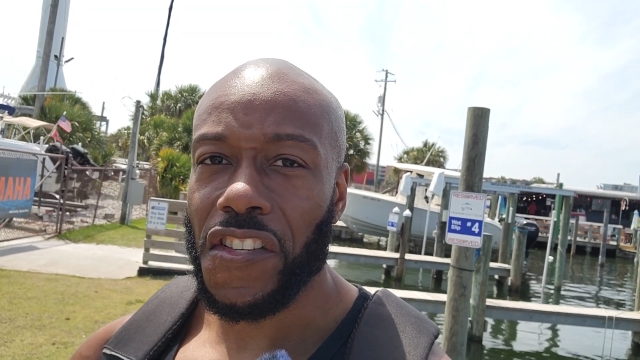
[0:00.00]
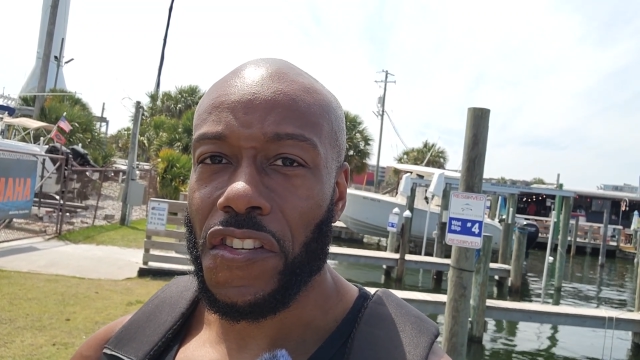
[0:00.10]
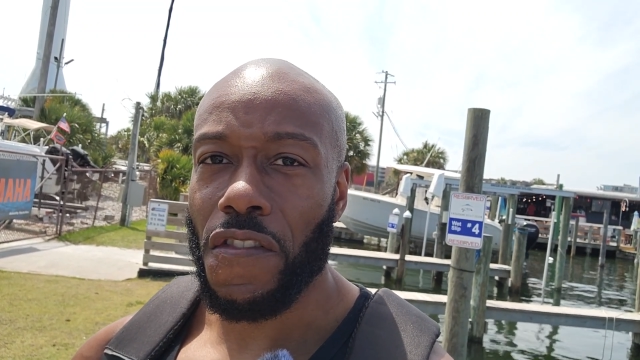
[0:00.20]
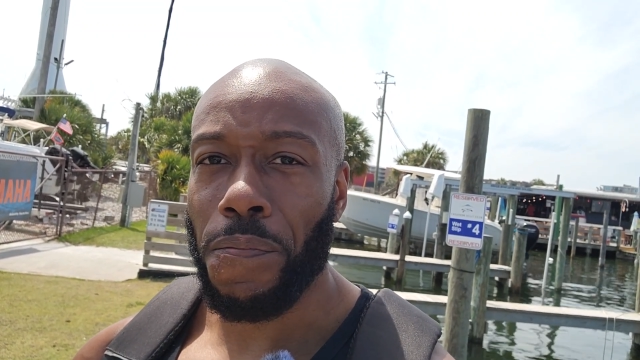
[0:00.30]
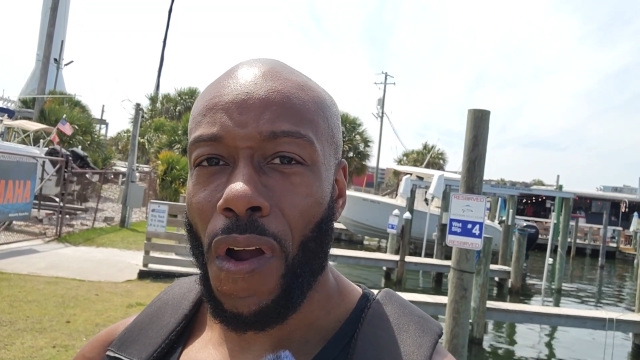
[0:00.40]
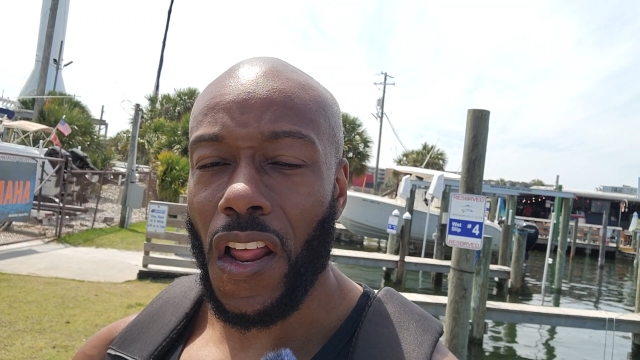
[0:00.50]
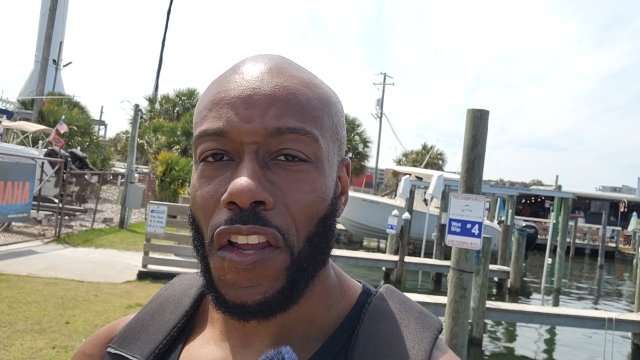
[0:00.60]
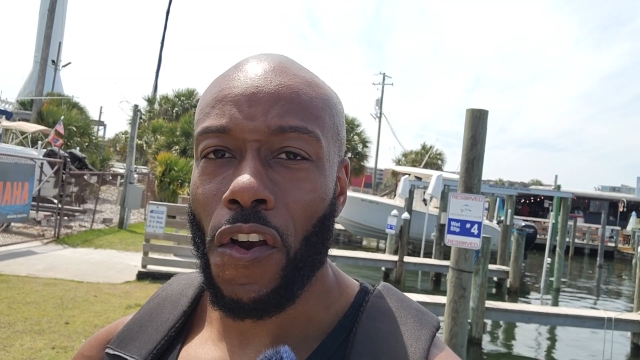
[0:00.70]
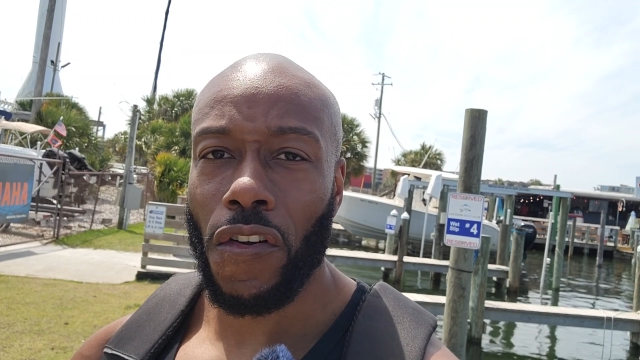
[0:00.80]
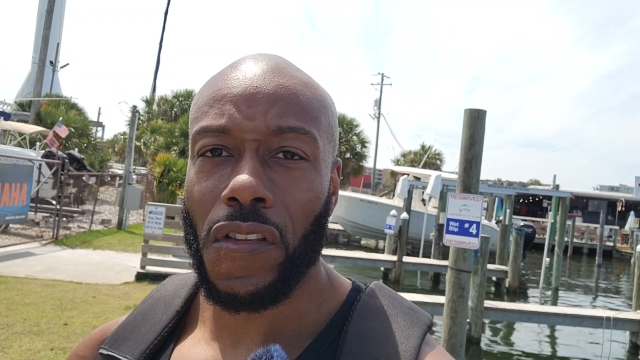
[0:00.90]
then you've probably
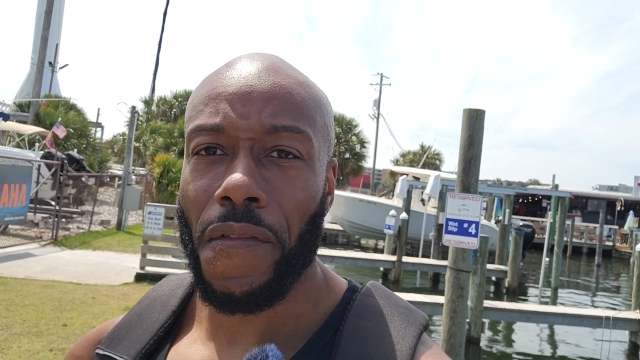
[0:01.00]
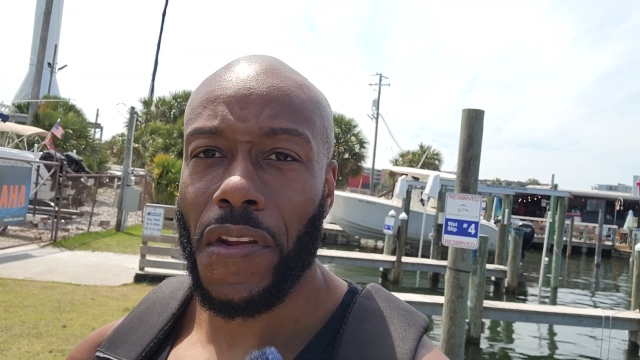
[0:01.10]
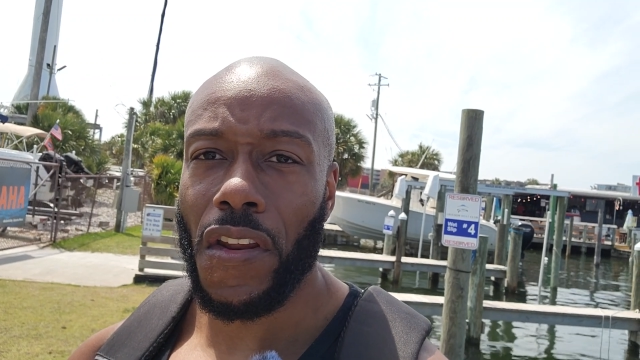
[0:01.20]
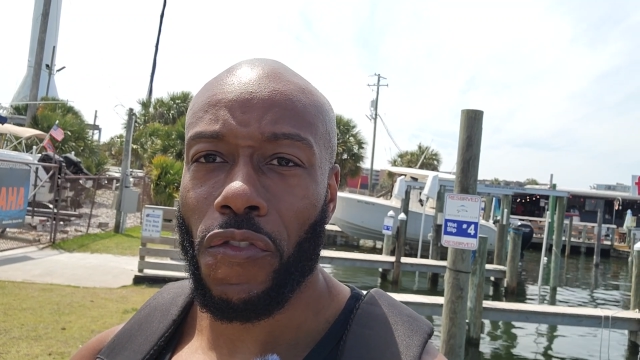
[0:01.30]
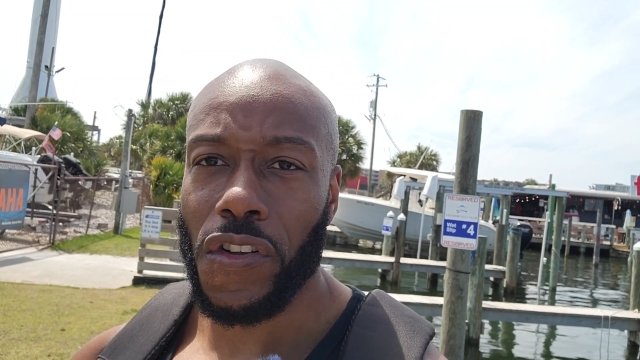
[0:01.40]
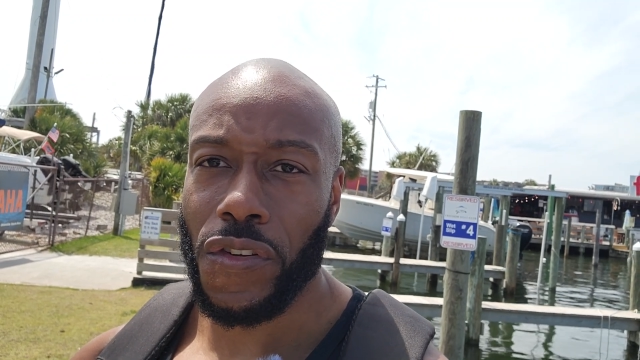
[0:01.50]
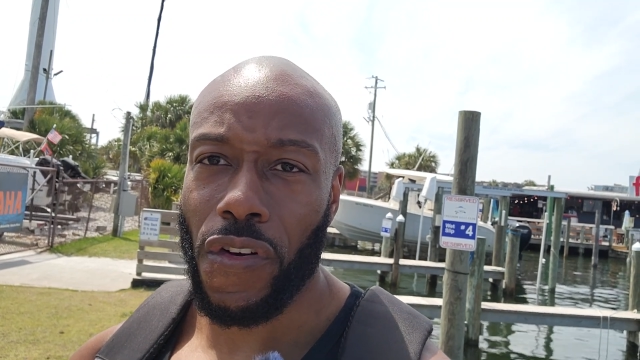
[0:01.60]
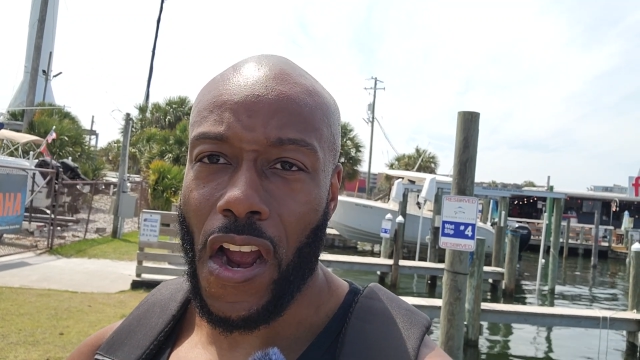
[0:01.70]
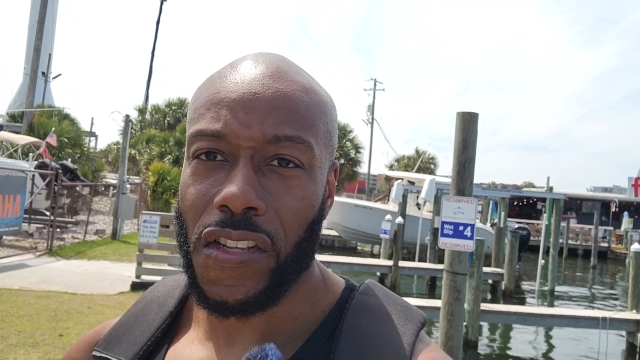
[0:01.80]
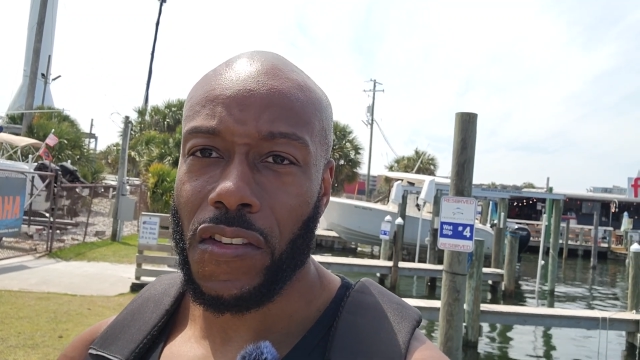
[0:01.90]
heard of dividend aristocrats.